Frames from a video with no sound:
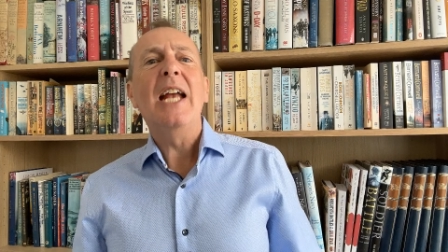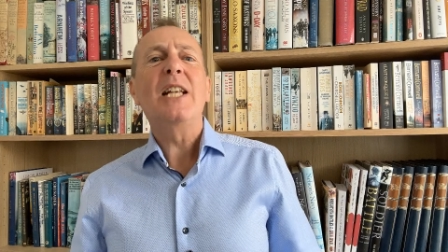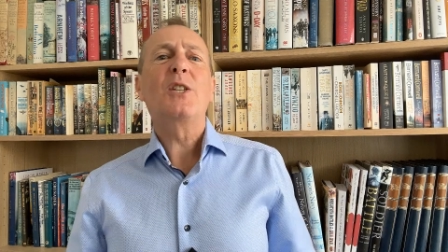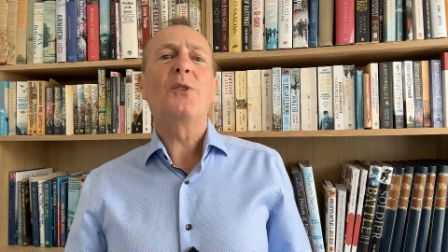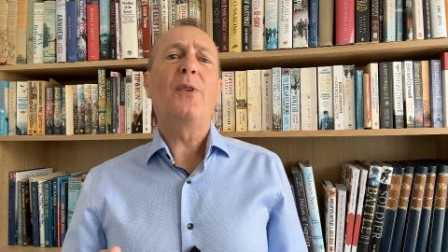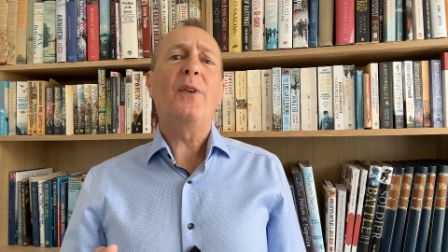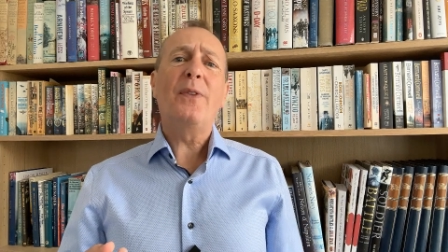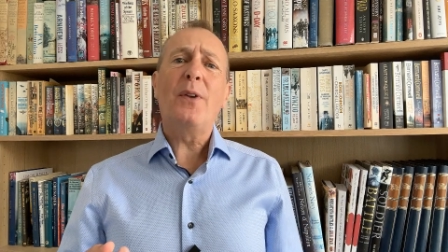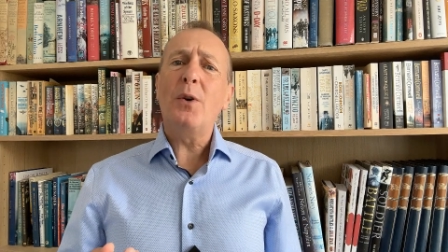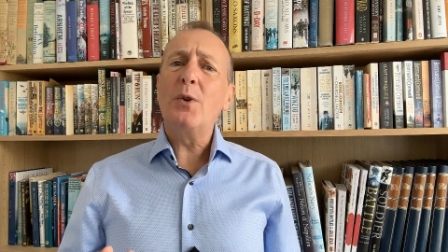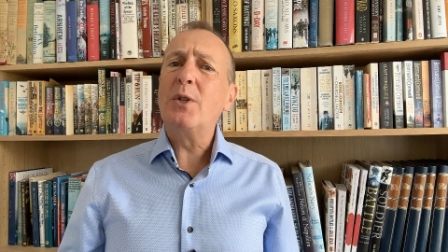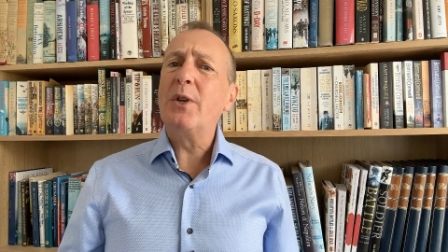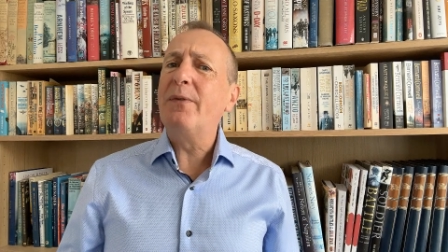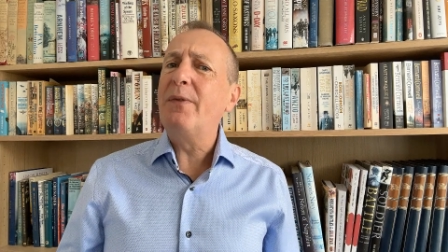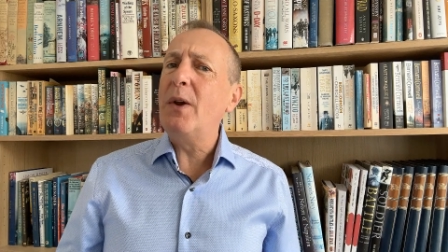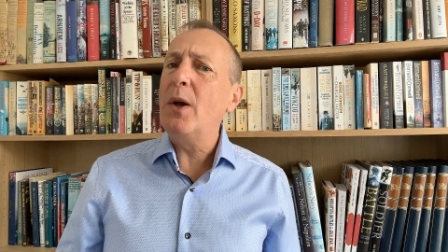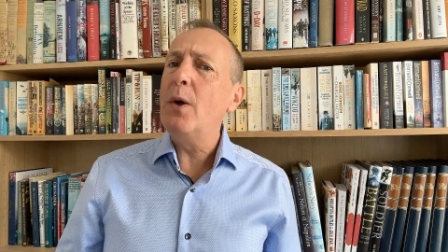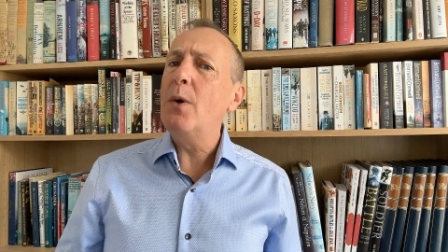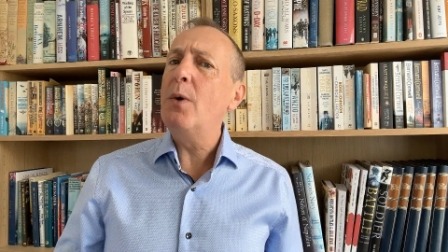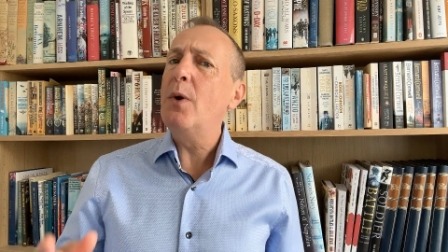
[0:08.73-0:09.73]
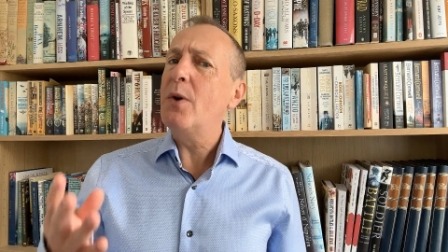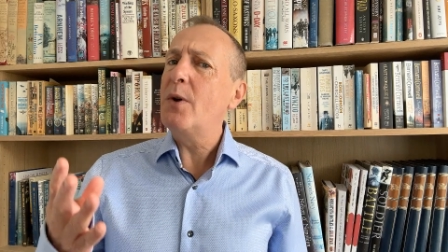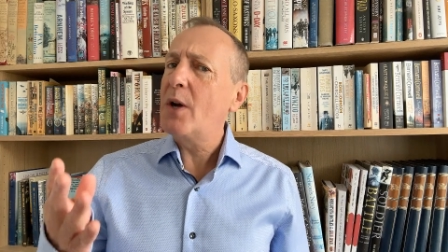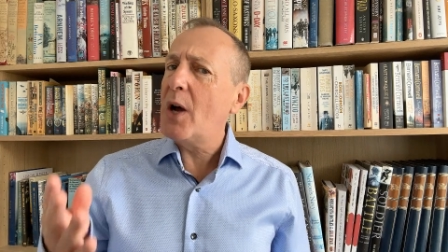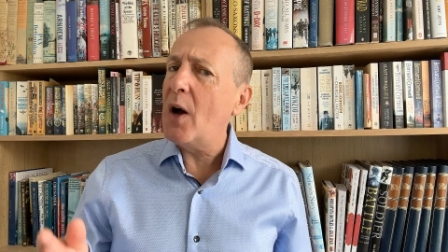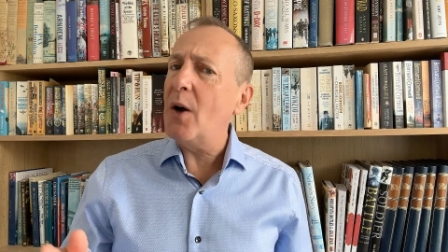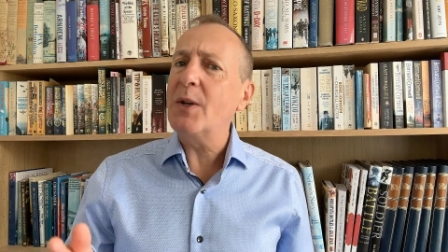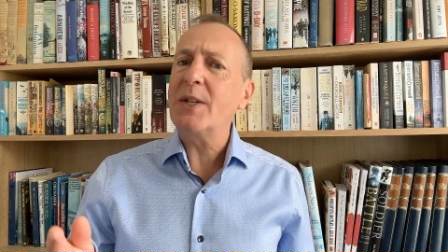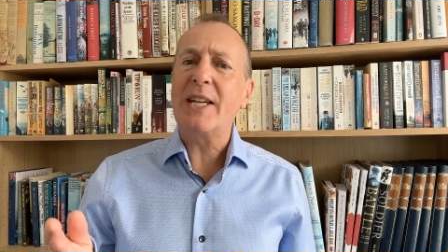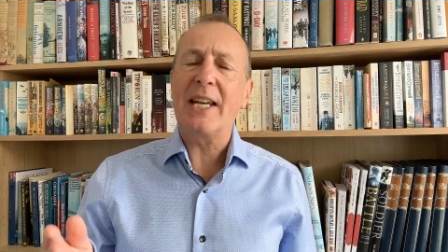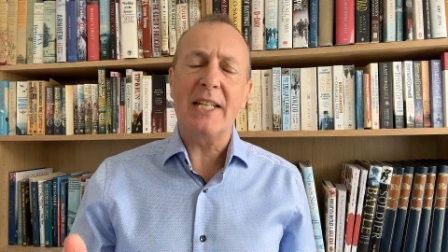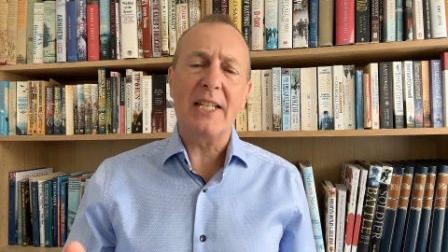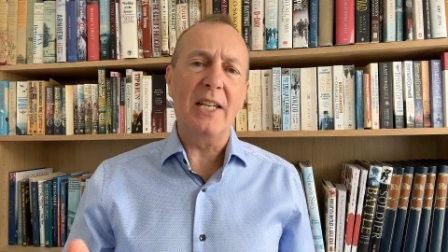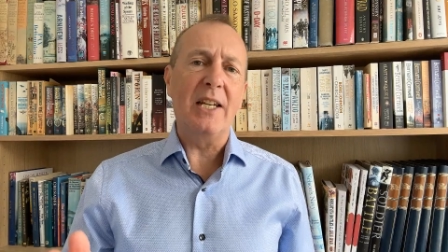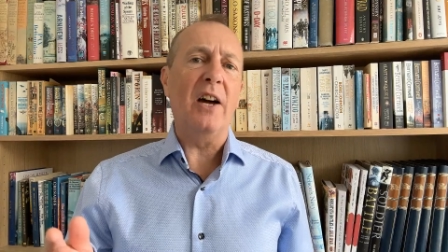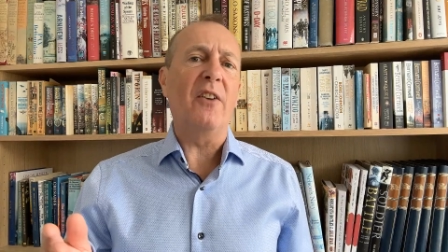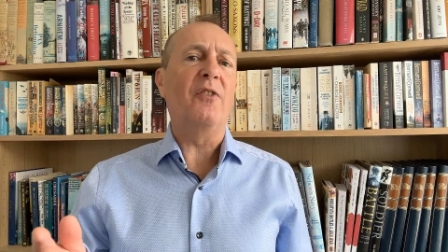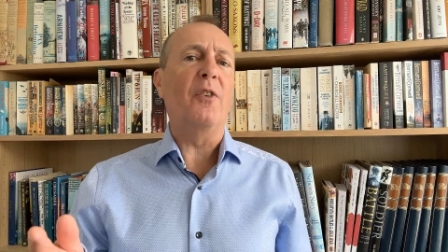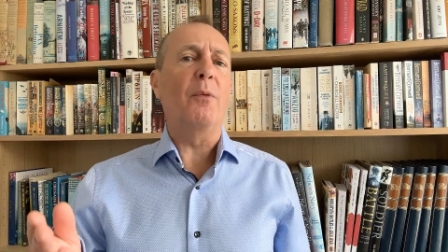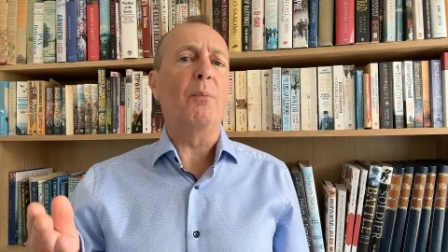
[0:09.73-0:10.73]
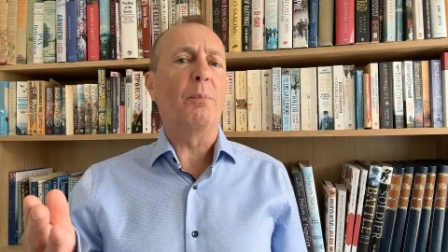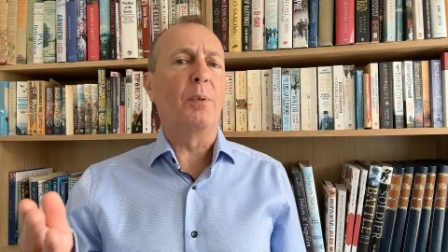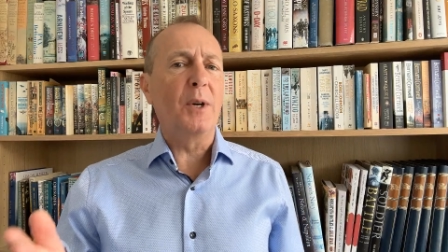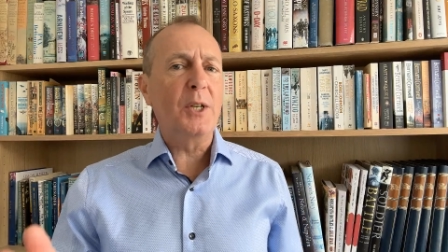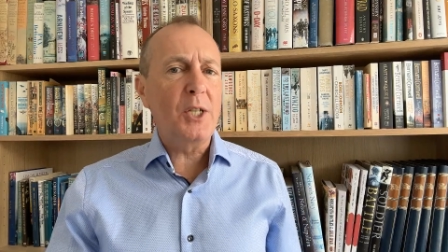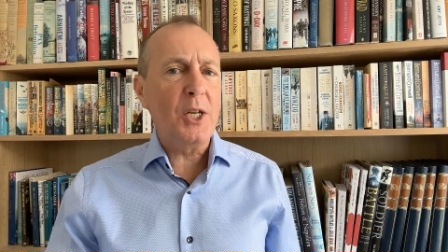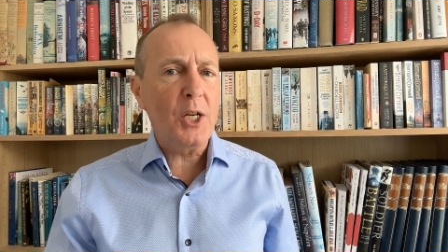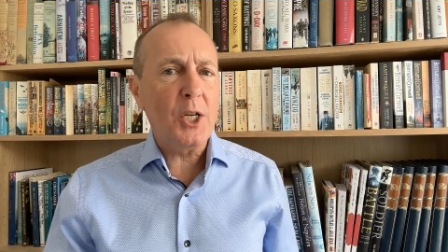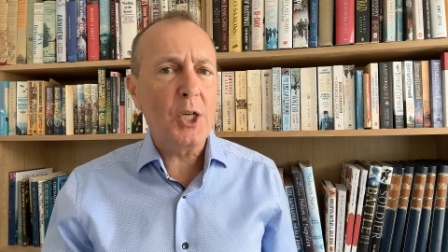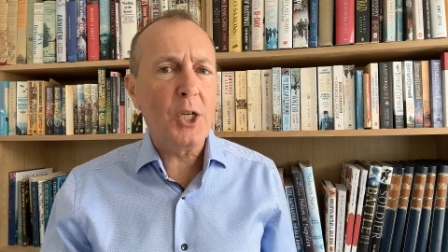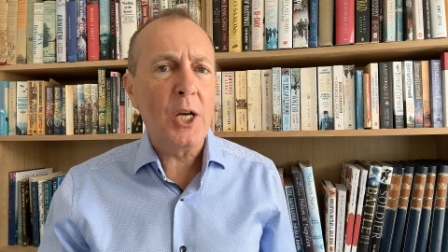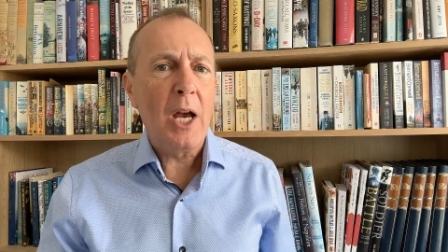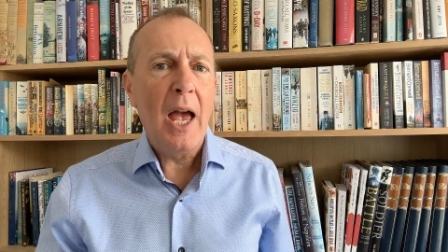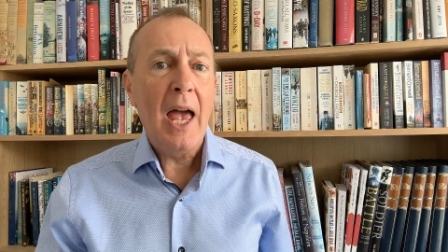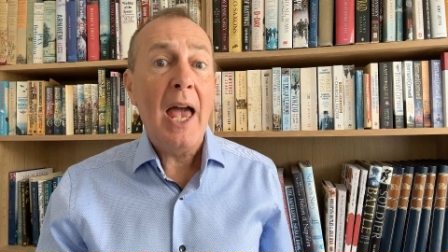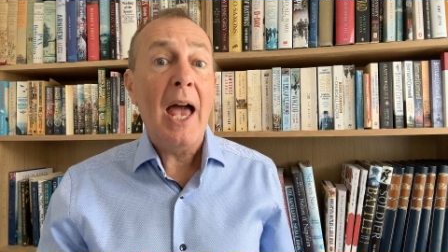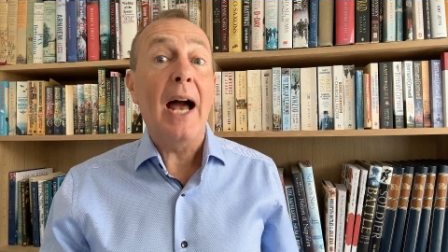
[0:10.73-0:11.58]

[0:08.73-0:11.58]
It's for those of you who can't get enough of British,